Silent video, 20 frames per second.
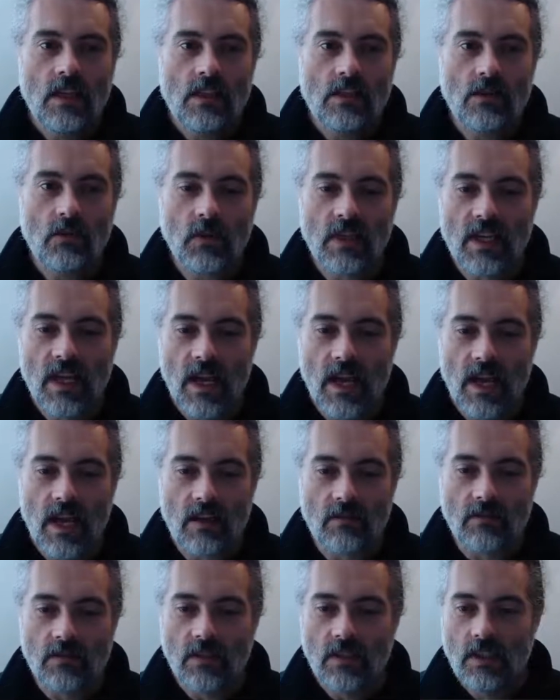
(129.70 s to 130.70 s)
So we
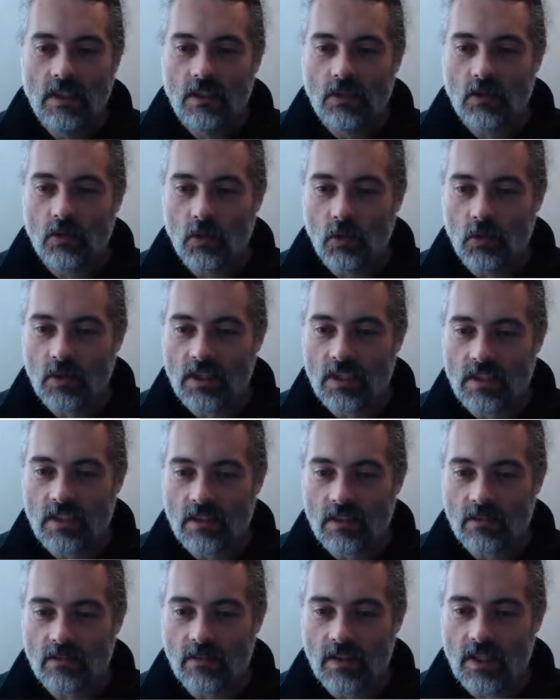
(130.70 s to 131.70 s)
have loaded
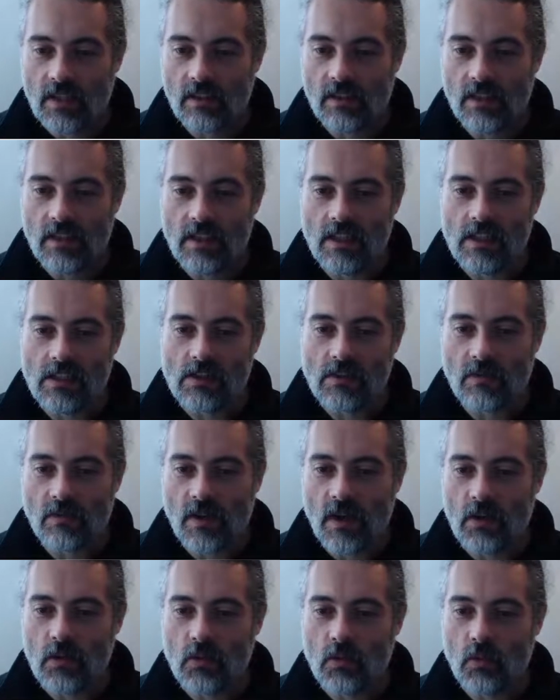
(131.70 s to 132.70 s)
in a file, it has
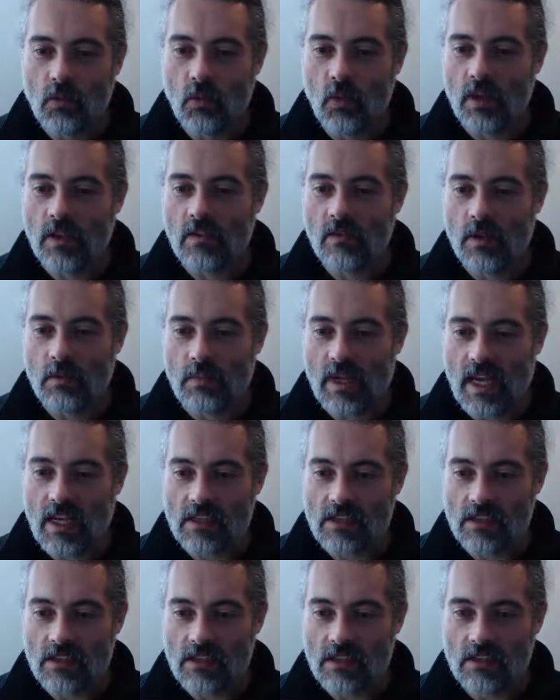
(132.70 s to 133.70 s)
found one of the
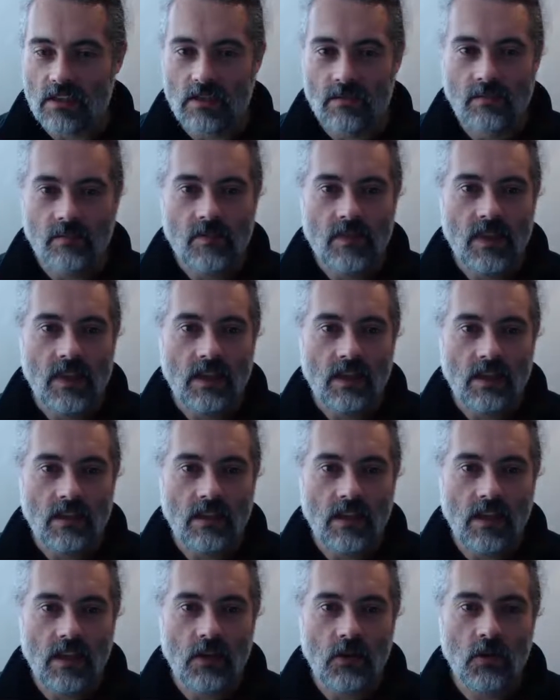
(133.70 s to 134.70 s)
passages.
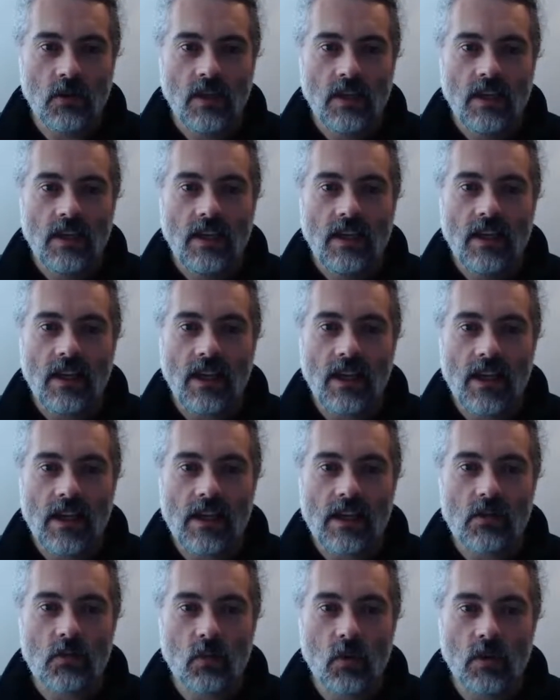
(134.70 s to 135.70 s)
Now
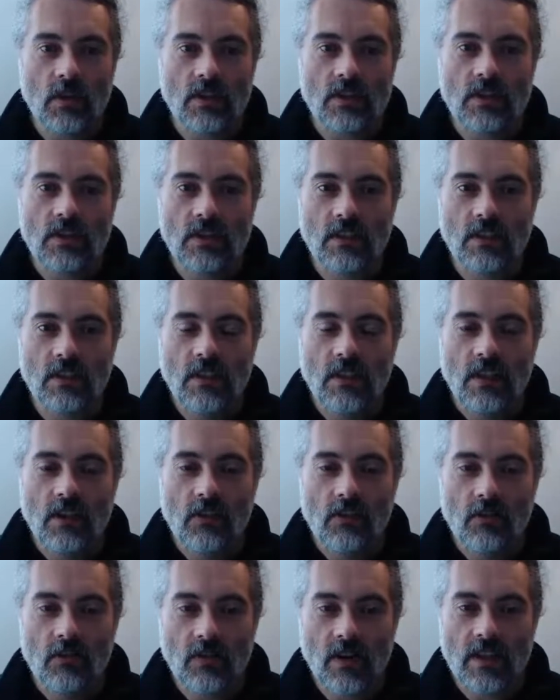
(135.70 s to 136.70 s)
I want to
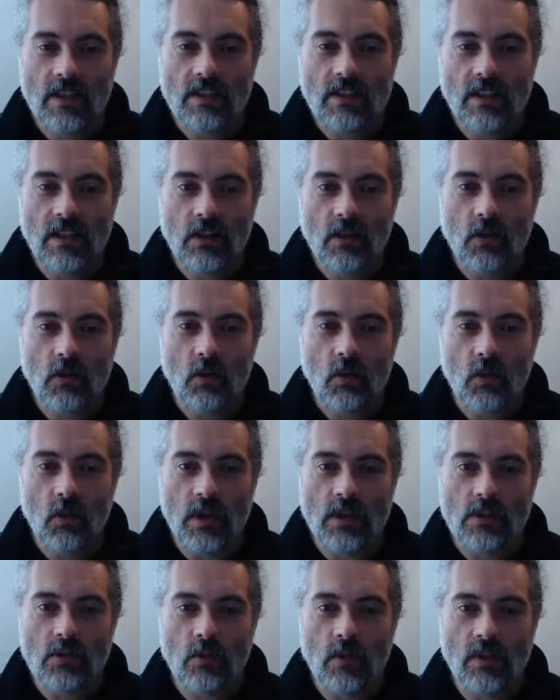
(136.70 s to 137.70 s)
find out
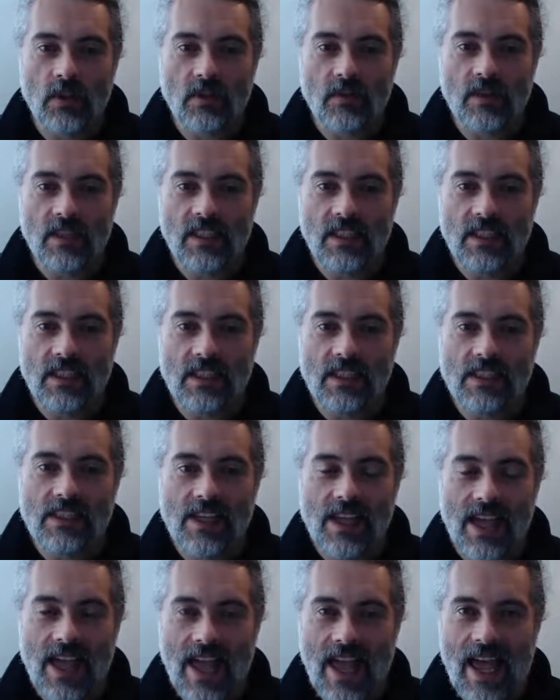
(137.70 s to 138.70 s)
which one of
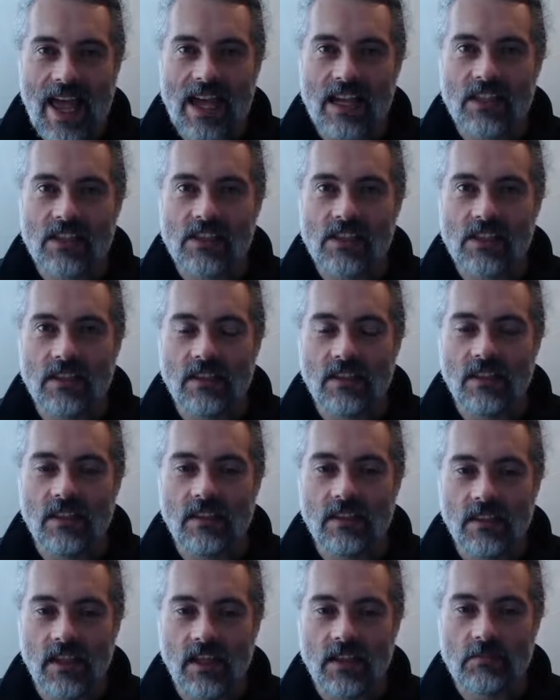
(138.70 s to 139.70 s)
these has
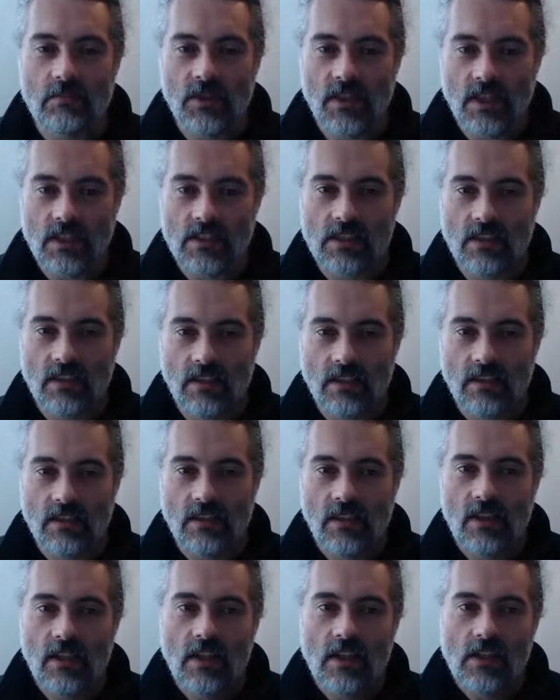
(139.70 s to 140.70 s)
the line breaks in it.
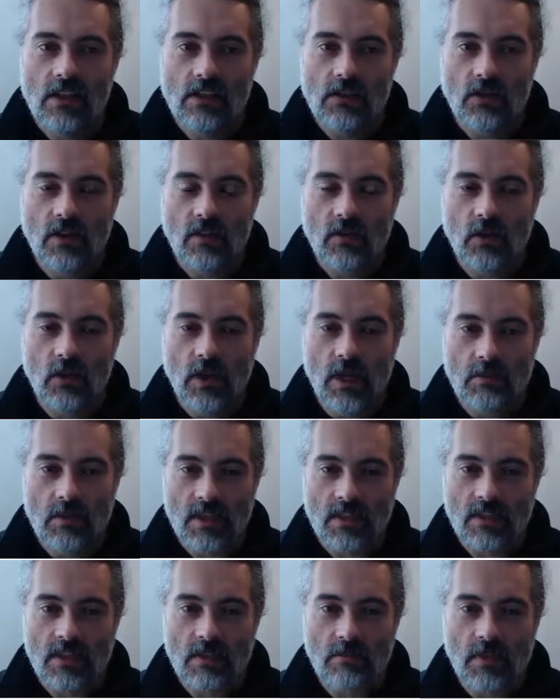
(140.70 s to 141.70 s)
So I've got, I'm
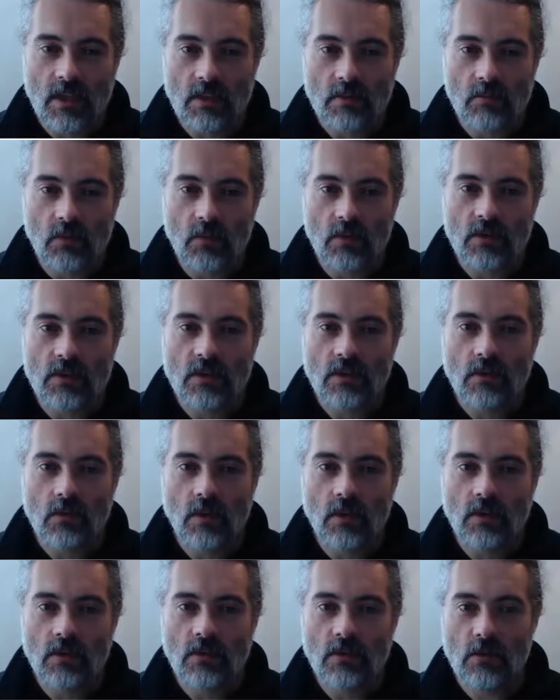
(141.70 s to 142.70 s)
in debug mode.
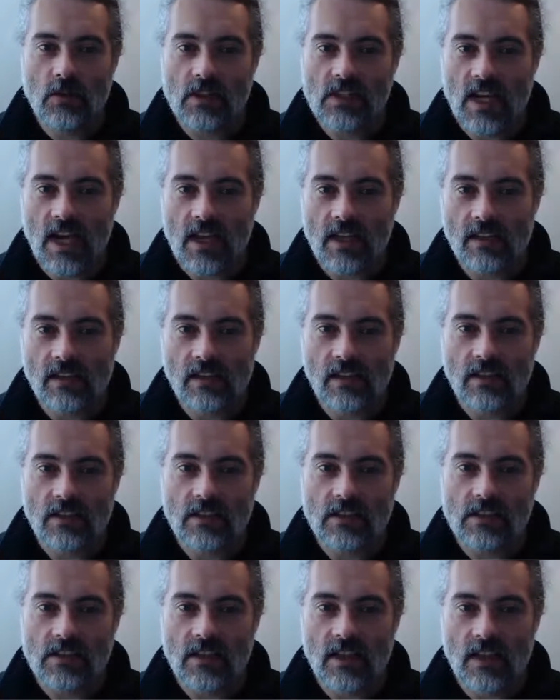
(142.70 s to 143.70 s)
What I'm going to do is highlight
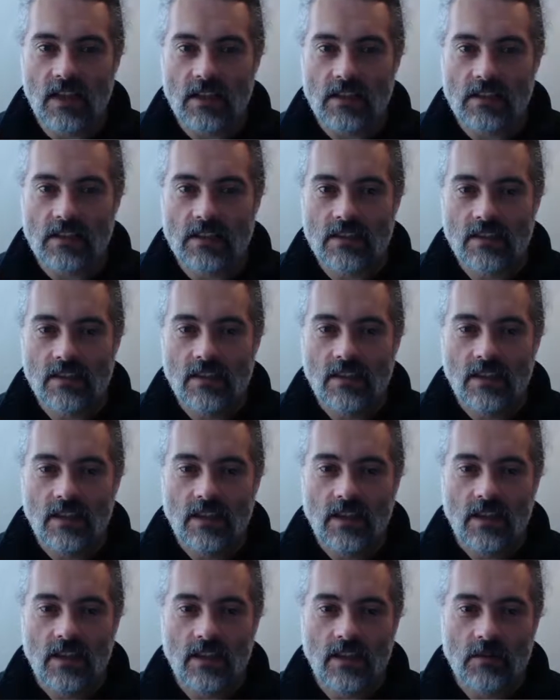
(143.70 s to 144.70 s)
this text,
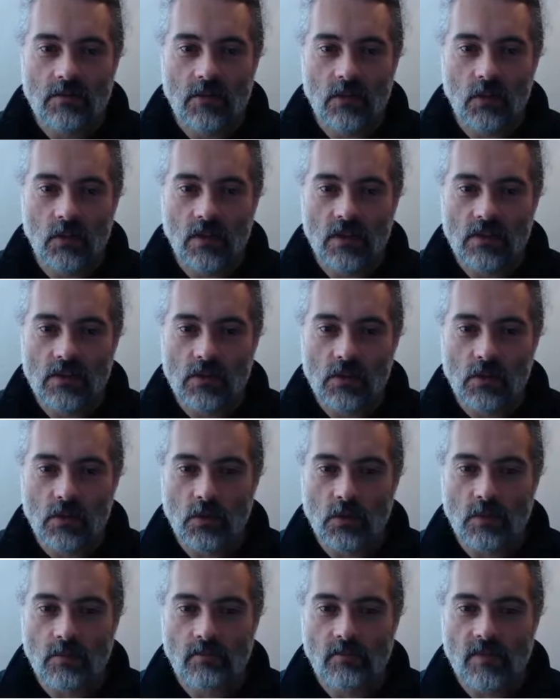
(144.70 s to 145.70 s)
and I'm going
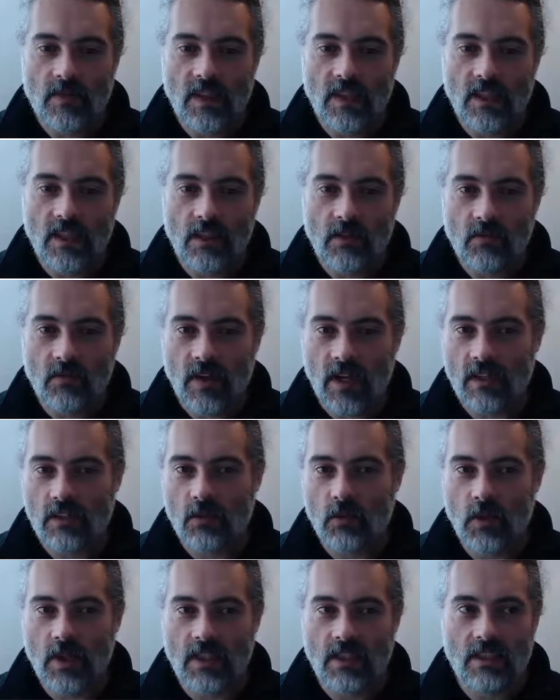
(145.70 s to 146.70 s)
to
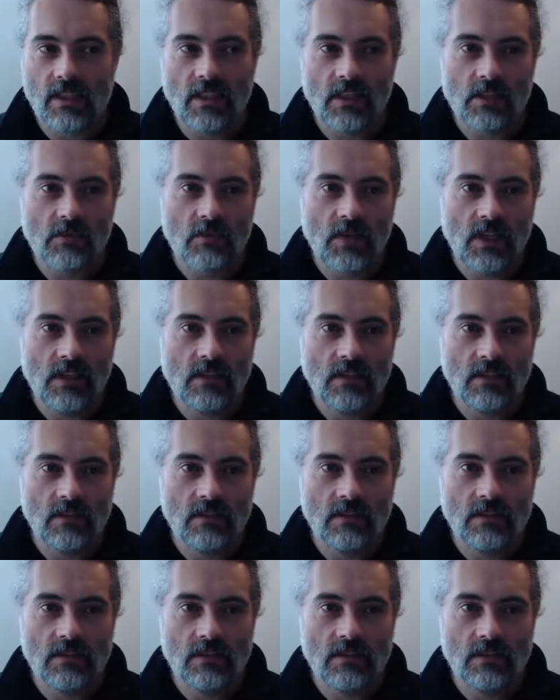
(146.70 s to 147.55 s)
evaluate the expression